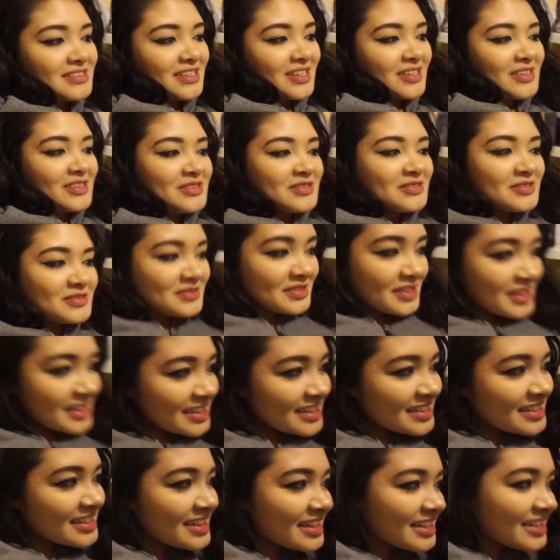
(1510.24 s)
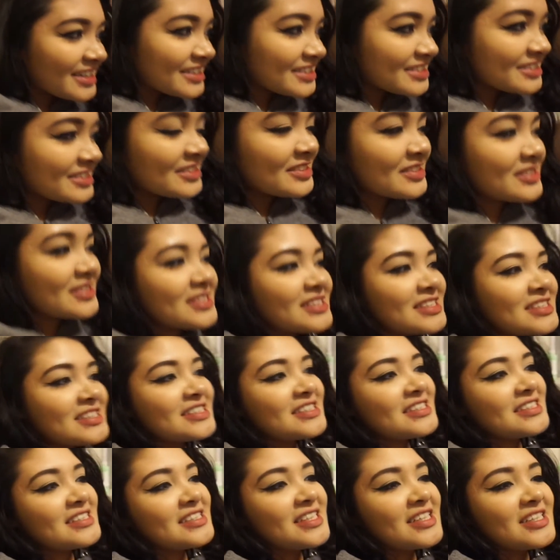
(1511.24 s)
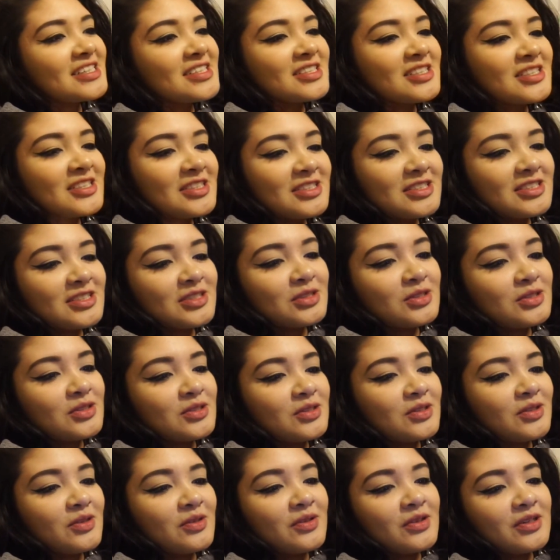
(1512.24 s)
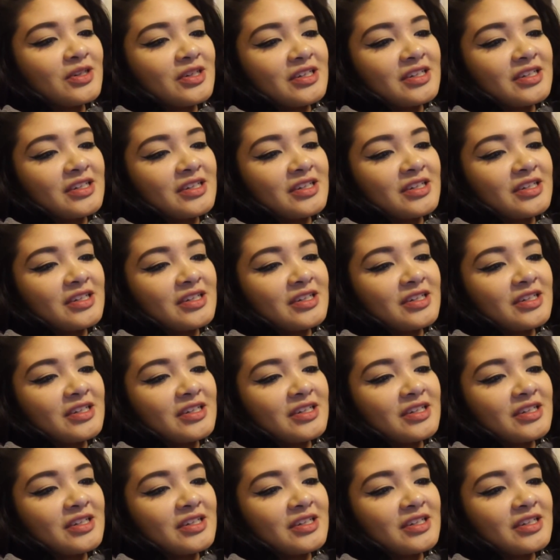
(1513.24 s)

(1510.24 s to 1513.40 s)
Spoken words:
Oh my god, you're such a dork.